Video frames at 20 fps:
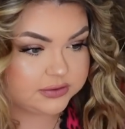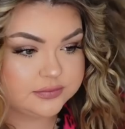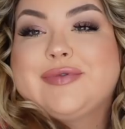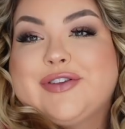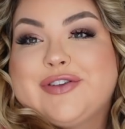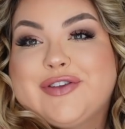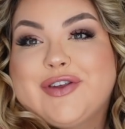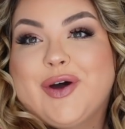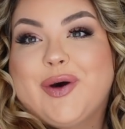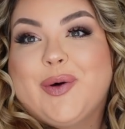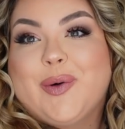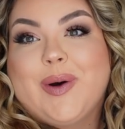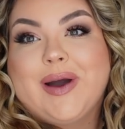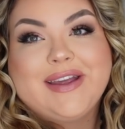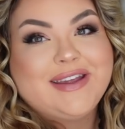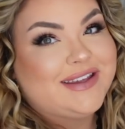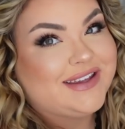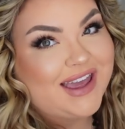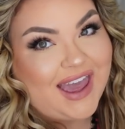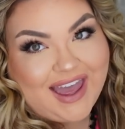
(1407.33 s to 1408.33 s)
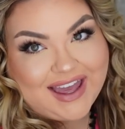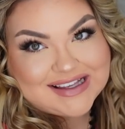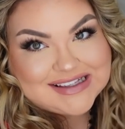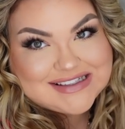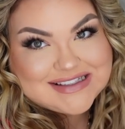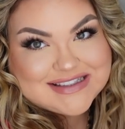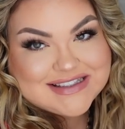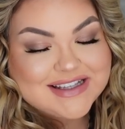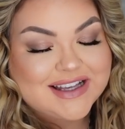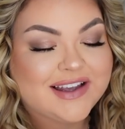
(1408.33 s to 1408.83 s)
So
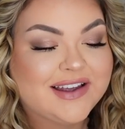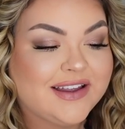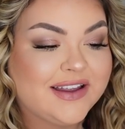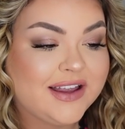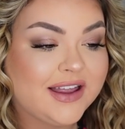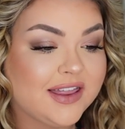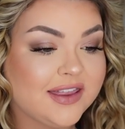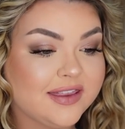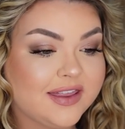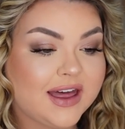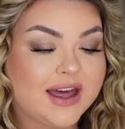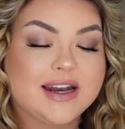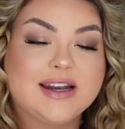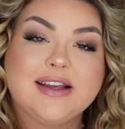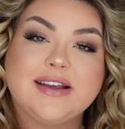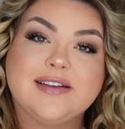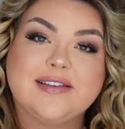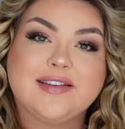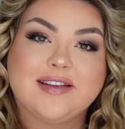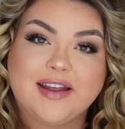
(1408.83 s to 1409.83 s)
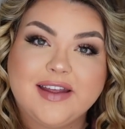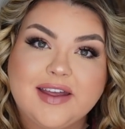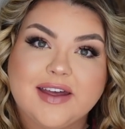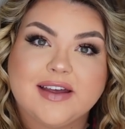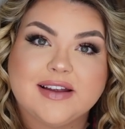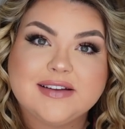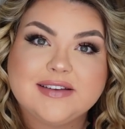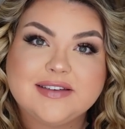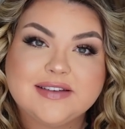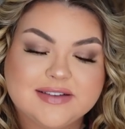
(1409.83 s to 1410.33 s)
yes, that is
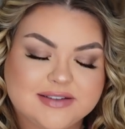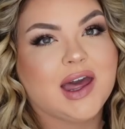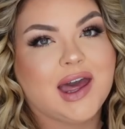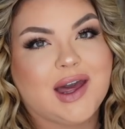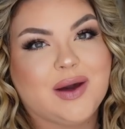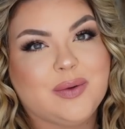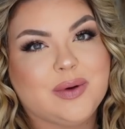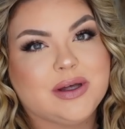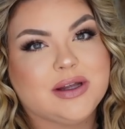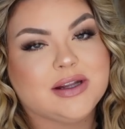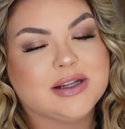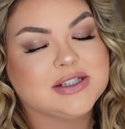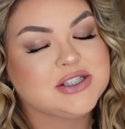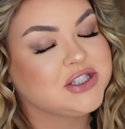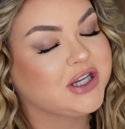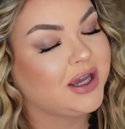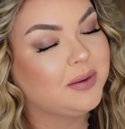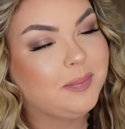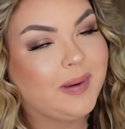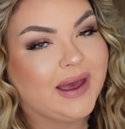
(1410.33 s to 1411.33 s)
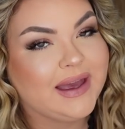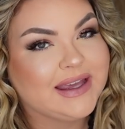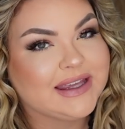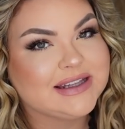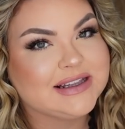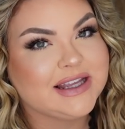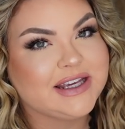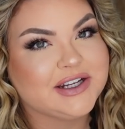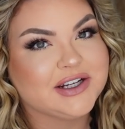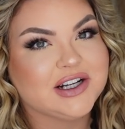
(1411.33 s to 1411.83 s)
it. I will check back
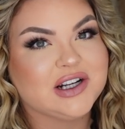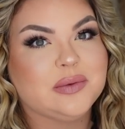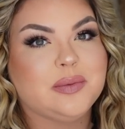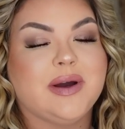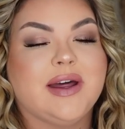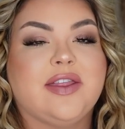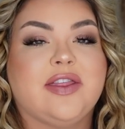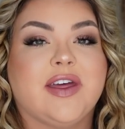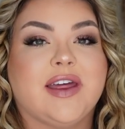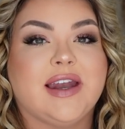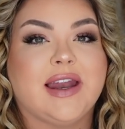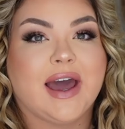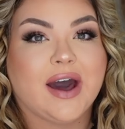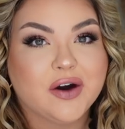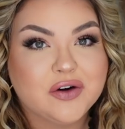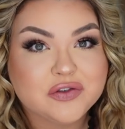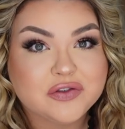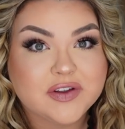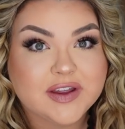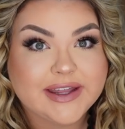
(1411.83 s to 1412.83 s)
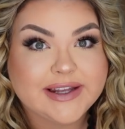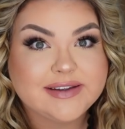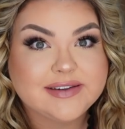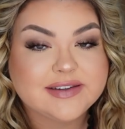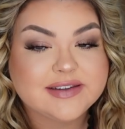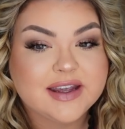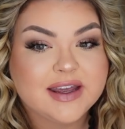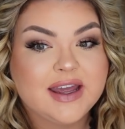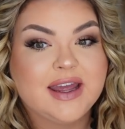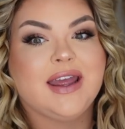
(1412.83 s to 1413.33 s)
in later with an
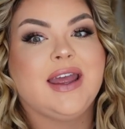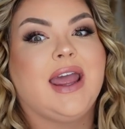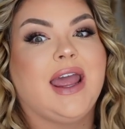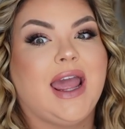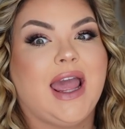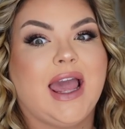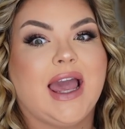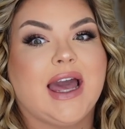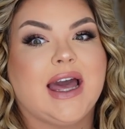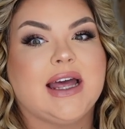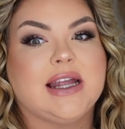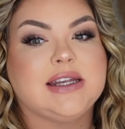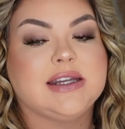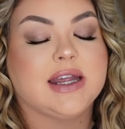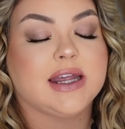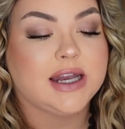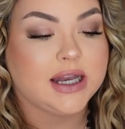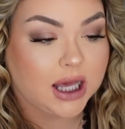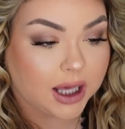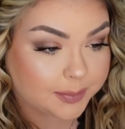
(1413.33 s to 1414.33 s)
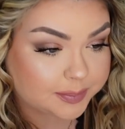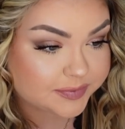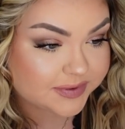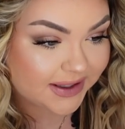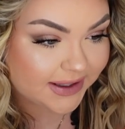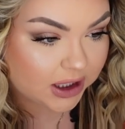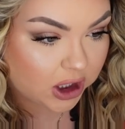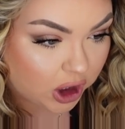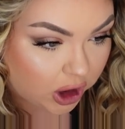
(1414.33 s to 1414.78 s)
outfit and an update